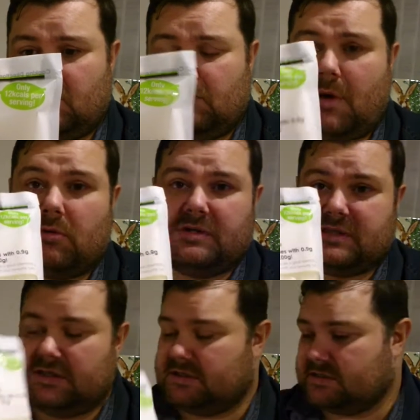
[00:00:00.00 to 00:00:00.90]
or
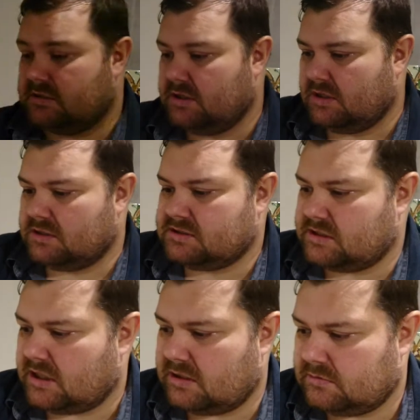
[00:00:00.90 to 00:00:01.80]
Morrison's.
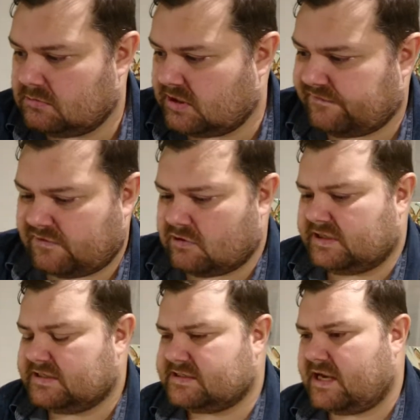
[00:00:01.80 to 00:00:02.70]
So if you're
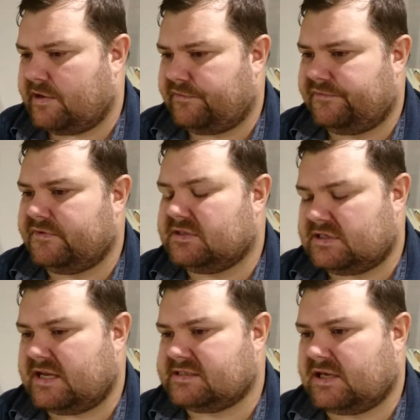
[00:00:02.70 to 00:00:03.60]
in the south,
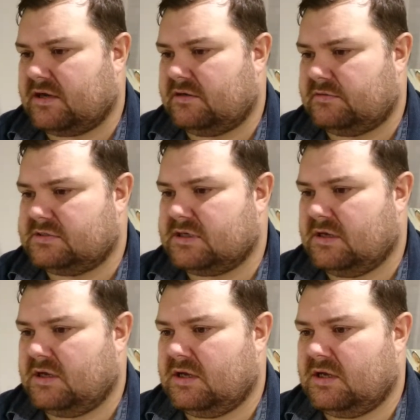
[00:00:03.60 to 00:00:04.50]
Tesco's.
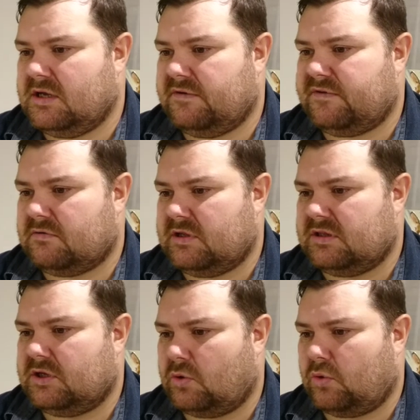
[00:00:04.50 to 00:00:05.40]
If you're
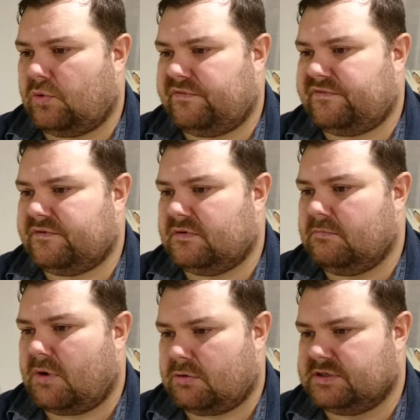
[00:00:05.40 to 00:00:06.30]
in the north,
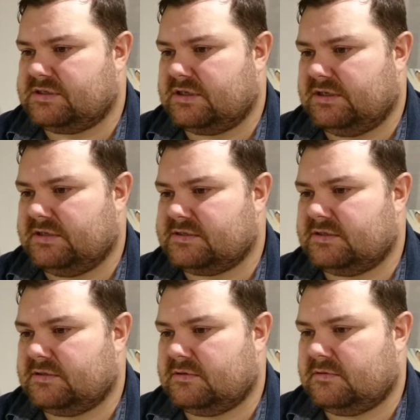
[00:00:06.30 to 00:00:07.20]

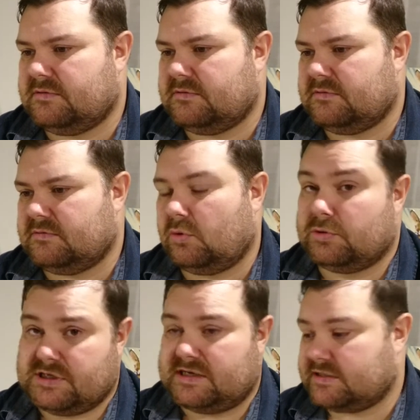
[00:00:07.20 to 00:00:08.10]
Morrison's or
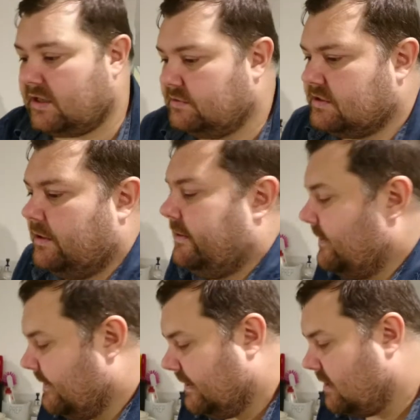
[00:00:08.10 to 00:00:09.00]
Tesco's.
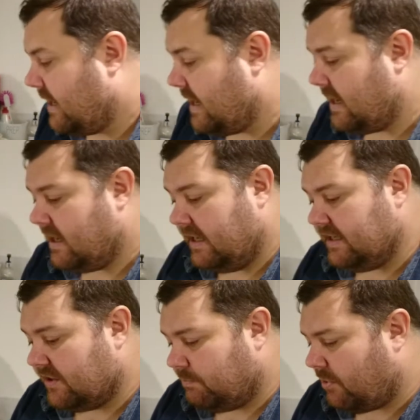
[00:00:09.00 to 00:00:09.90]
And
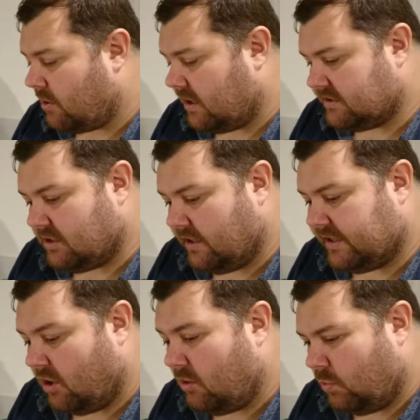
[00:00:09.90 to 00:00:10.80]
the other product I
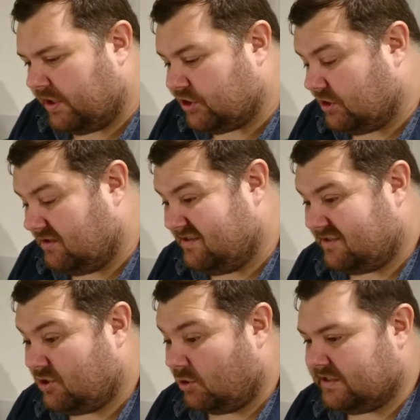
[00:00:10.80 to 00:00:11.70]
got, which
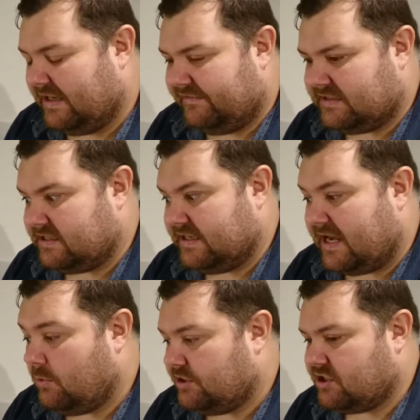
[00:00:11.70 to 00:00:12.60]
got delivered
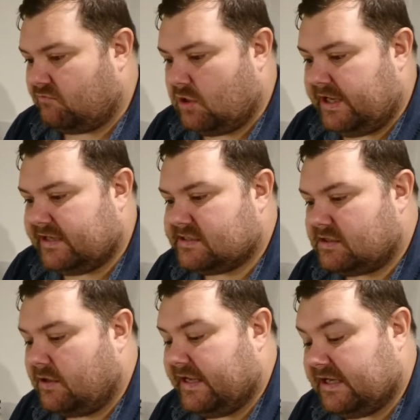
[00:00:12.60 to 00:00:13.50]
today, which I'm really
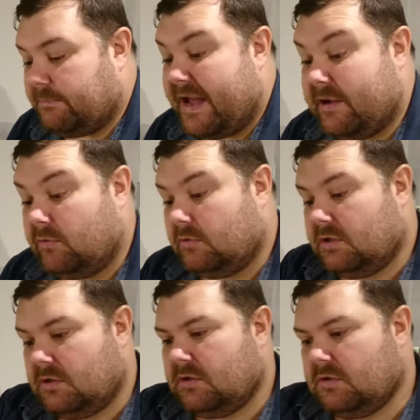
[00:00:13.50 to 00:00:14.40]
excited about,
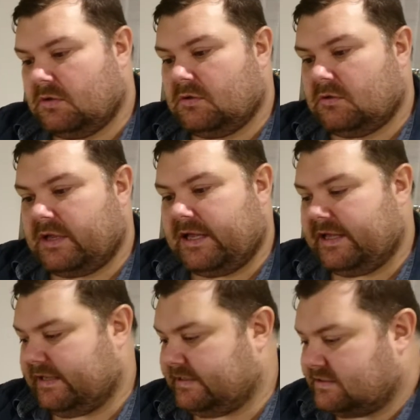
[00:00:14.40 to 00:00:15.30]

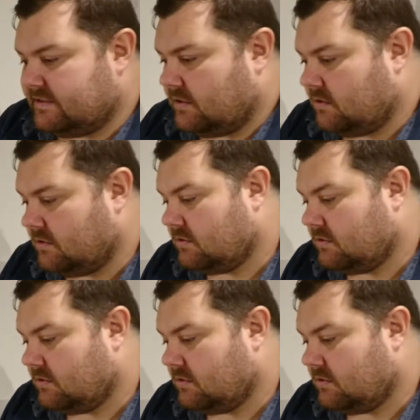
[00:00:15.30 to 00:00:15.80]
is